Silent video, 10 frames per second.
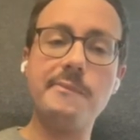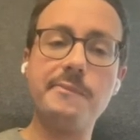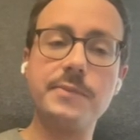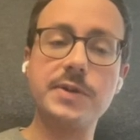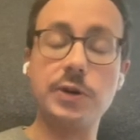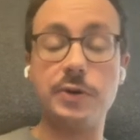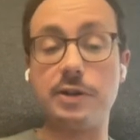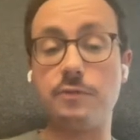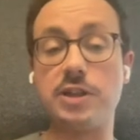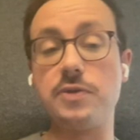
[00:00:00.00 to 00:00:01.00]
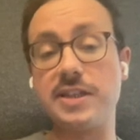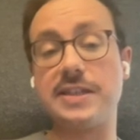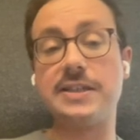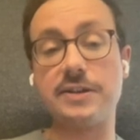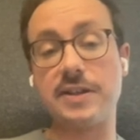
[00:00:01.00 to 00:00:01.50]
Um, so we
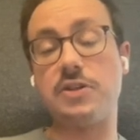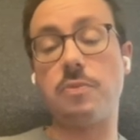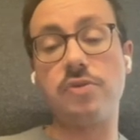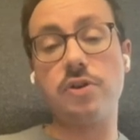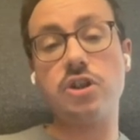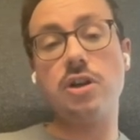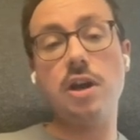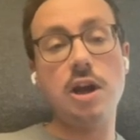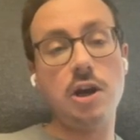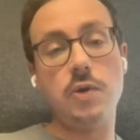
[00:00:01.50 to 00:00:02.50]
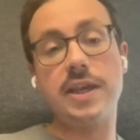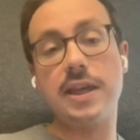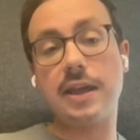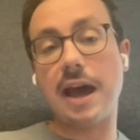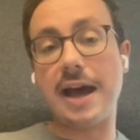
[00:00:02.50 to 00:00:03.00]
took this uh, this approach,
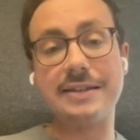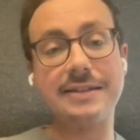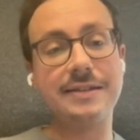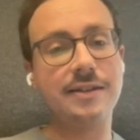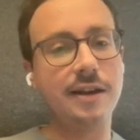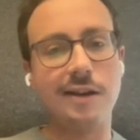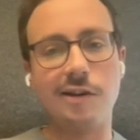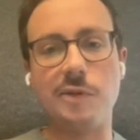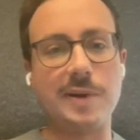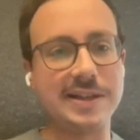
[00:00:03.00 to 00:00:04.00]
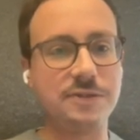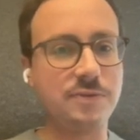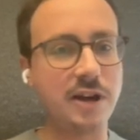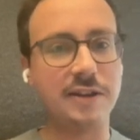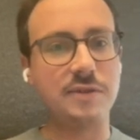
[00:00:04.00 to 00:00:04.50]
looking at
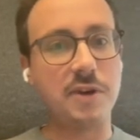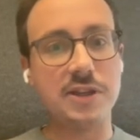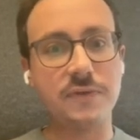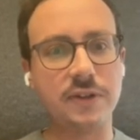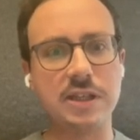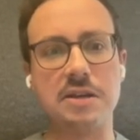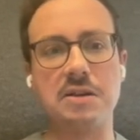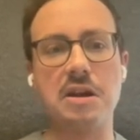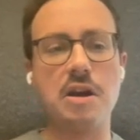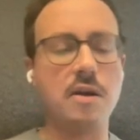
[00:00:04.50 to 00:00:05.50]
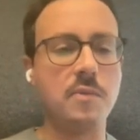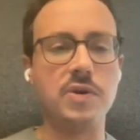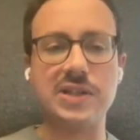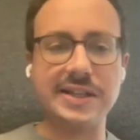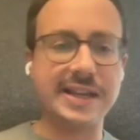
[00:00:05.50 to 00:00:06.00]
companies who got the most funding,
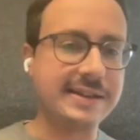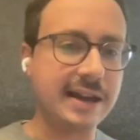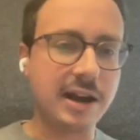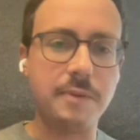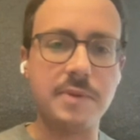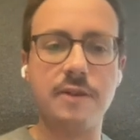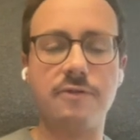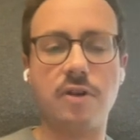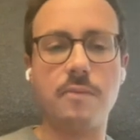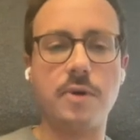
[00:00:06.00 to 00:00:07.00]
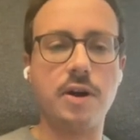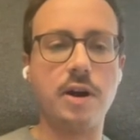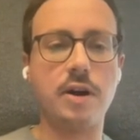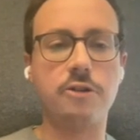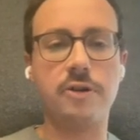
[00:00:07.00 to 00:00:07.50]
mostly data coming from uh,
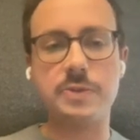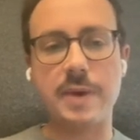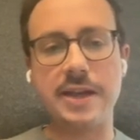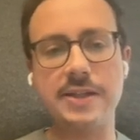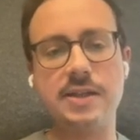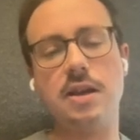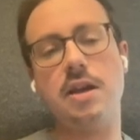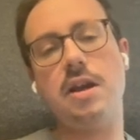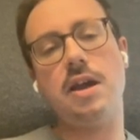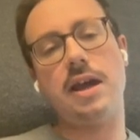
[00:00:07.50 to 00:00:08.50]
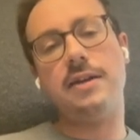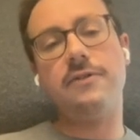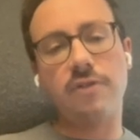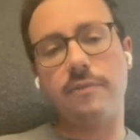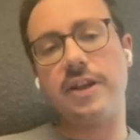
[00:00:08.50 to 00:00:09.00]
uh, Crunchbase,
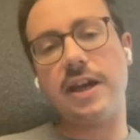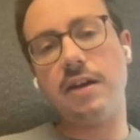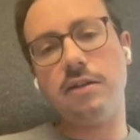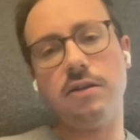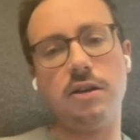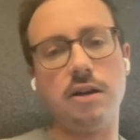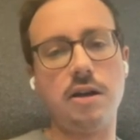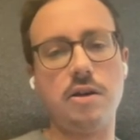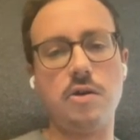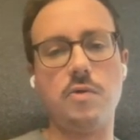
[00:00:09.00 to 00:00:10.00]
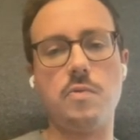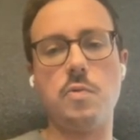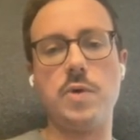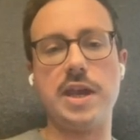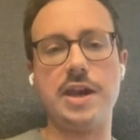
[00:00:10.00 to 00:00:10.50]
and from there,
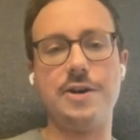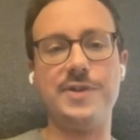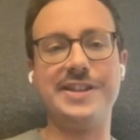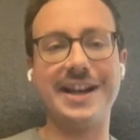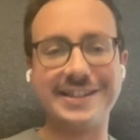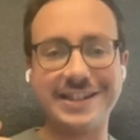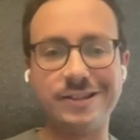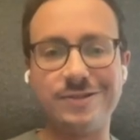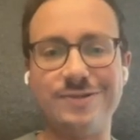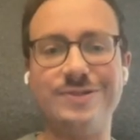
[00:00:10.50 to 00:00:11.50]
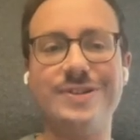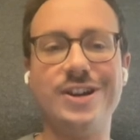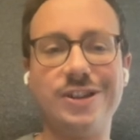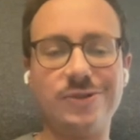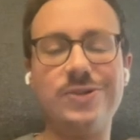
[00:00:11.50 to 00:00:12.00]
um, we uh, we started to
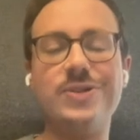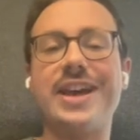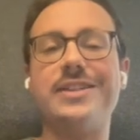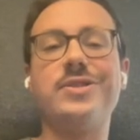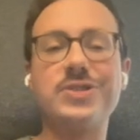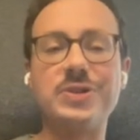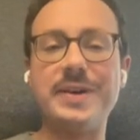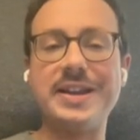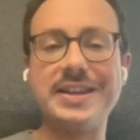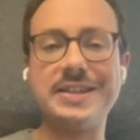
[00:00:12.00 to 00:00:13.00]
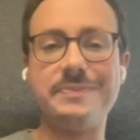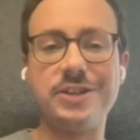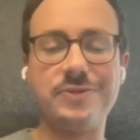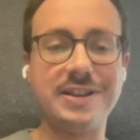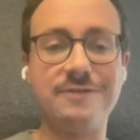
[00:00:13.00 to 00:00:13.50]
to look at those companies
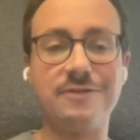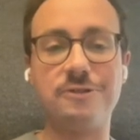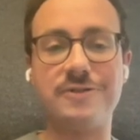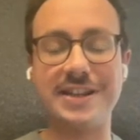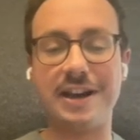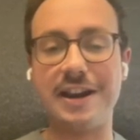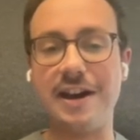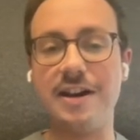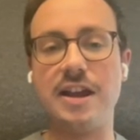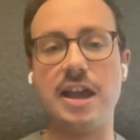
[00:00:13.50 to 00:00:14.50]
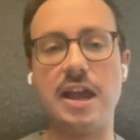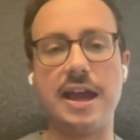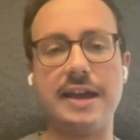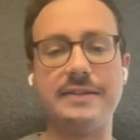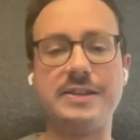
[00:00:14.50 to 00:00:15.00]
between different criteria
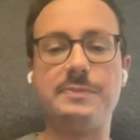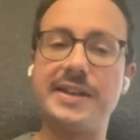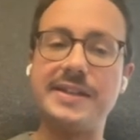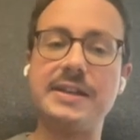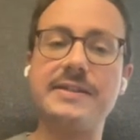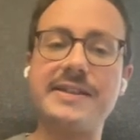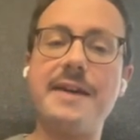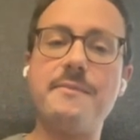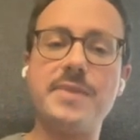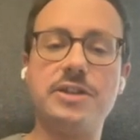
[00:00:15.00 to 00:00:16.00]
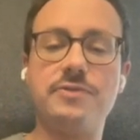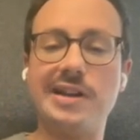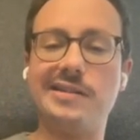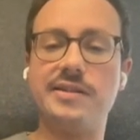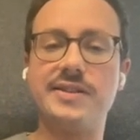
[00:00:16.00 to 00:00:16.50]
and splitting them
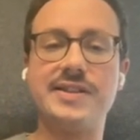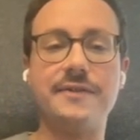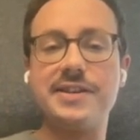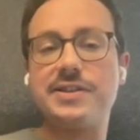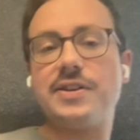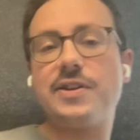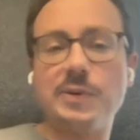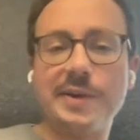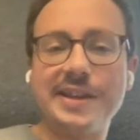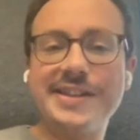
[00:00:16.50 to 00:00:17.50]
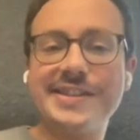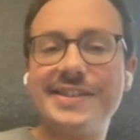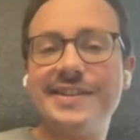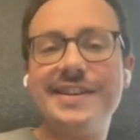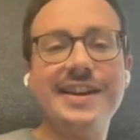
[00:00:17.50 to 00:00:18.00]
between service uh,
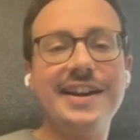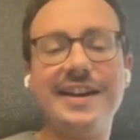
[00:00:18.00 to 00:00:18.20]
companies,